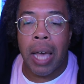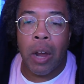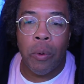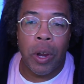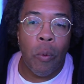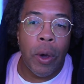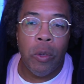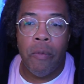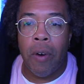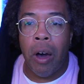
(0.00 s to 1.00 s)
I don't care where
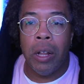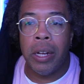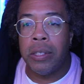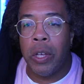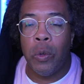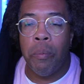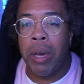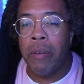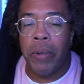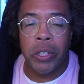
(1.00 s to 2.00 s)
you fall at and say you
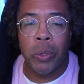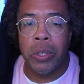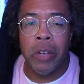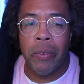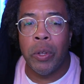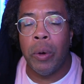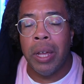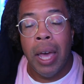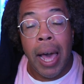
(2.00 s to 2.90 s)
manifest yourself in your way.